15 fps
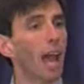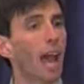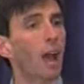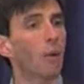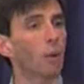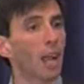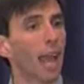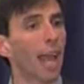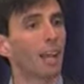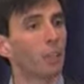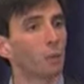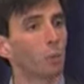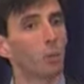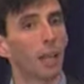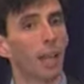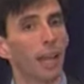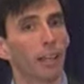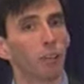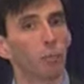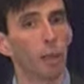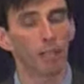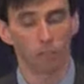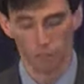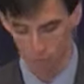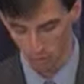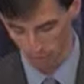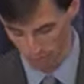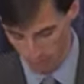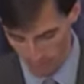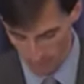our annual
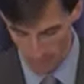expenses.